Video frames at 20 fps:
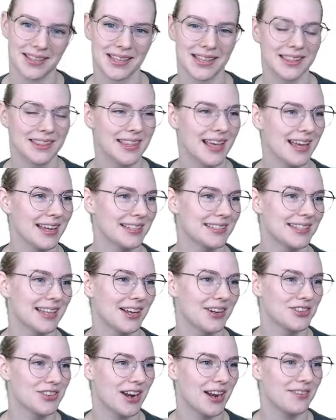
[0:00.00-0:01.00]
Thanks.
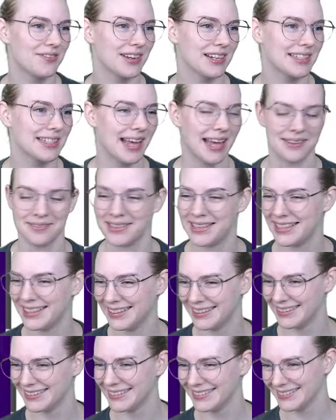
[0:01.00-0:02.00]
I'll try and fix that
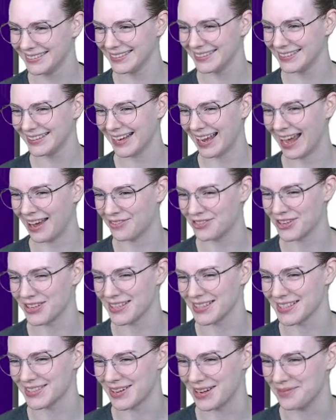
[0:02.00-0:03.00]
after the
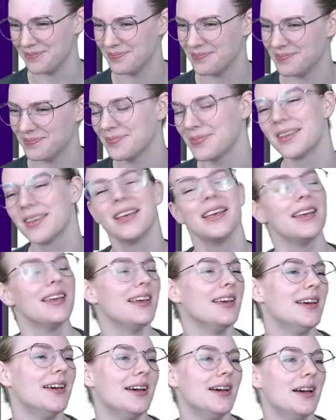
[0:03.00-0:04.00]
stream.
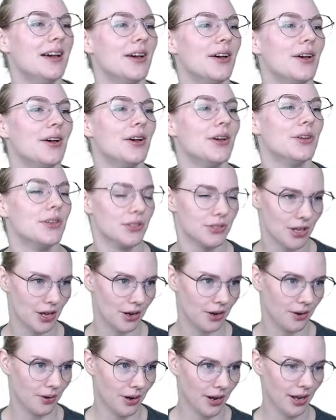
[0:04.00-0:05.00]

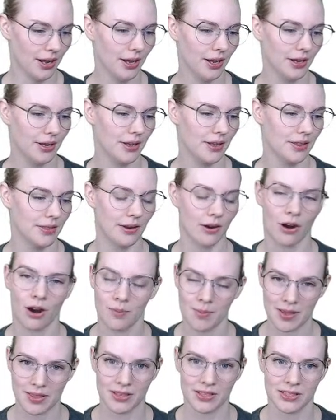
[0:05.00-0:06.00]
So there are
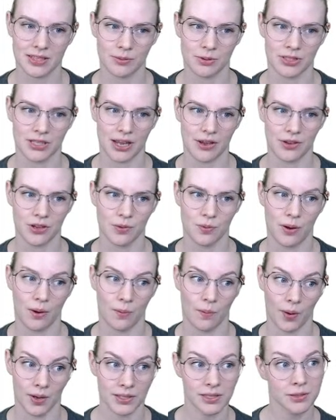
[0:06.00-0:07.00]
methods that will tell you what
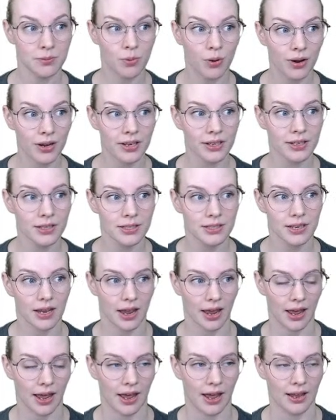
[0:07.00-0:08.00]
was important
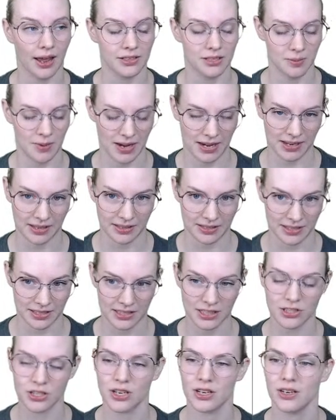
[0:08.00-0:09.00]
to making the
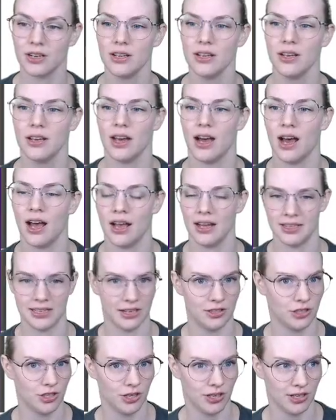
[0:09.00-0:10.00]
decision.
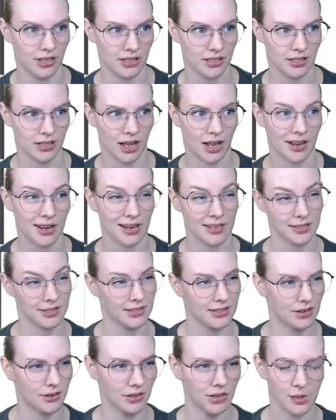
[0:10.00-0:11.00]
Attention is not
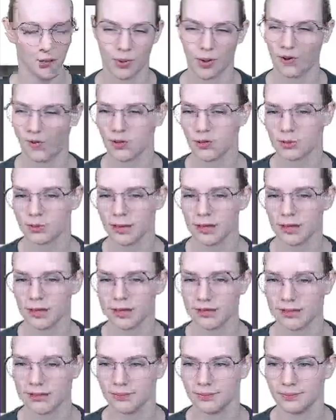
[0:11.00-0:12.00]
necessarily one of those methods.